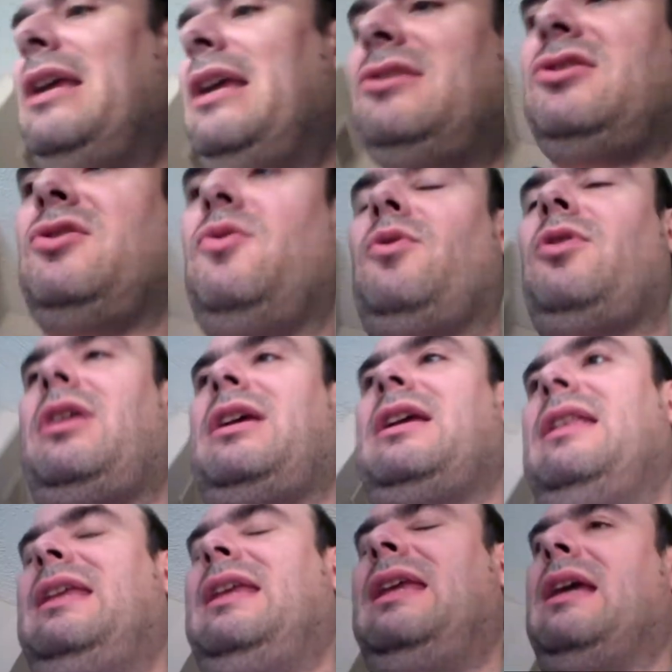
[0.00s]
used to work
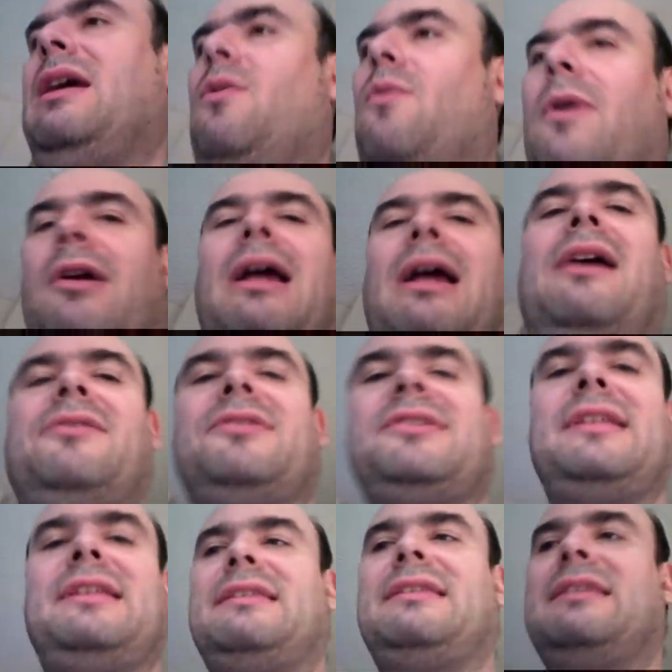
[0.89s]
in the
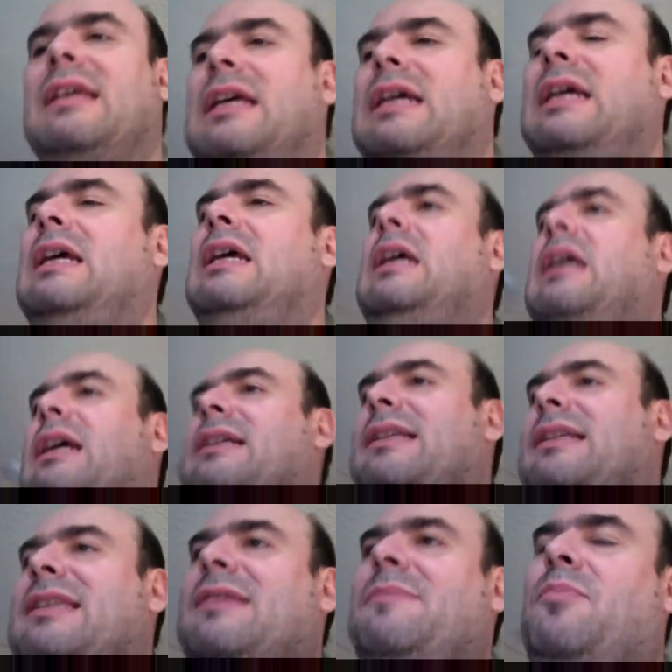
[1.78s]
warehouses, because
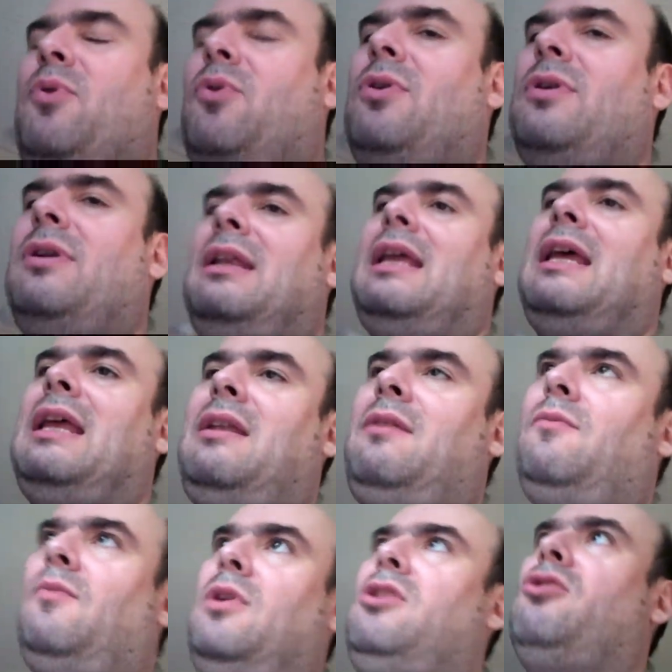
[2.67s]
it's important
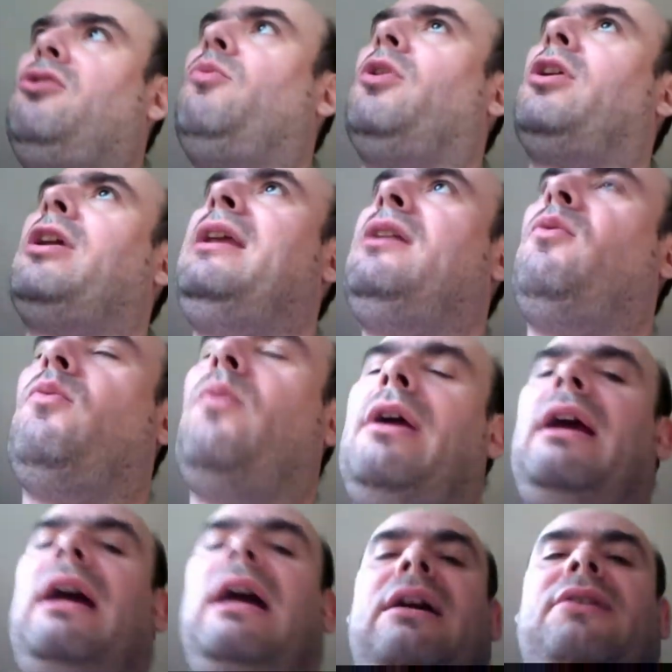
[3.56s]
that when you're working in a
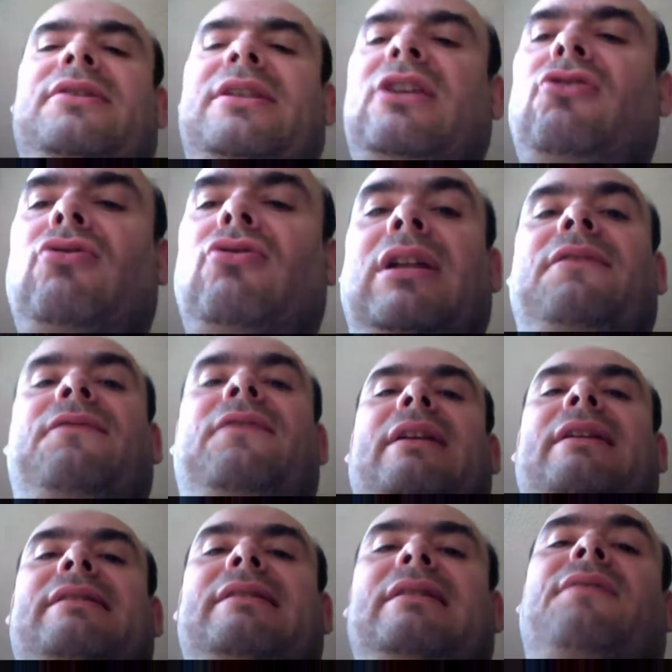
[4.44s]
warehouse and you're
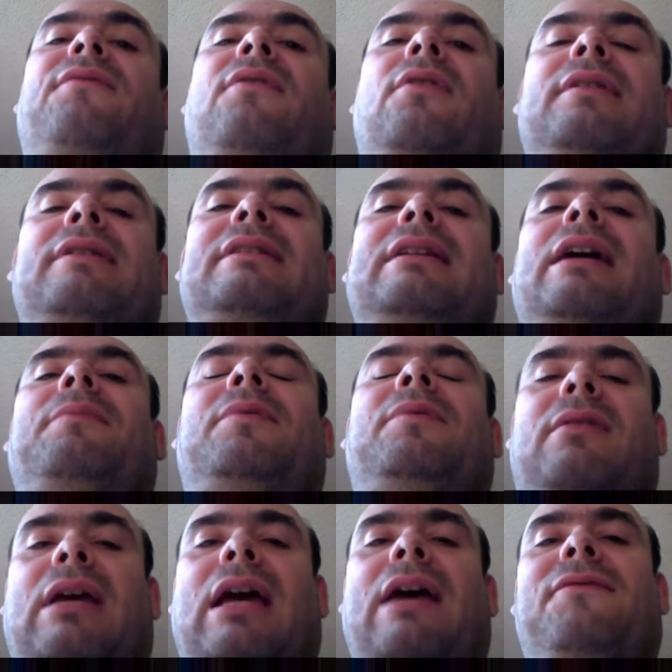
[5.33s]
lifting stuff all the time
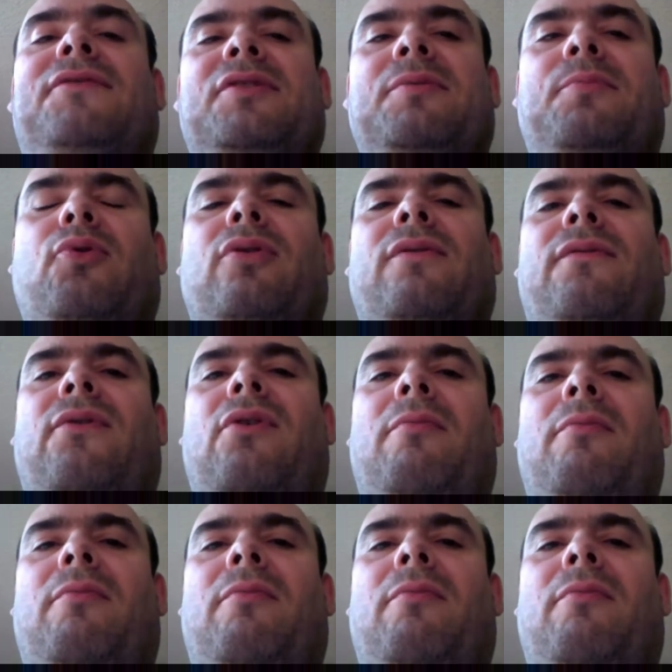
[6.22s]
to have support for your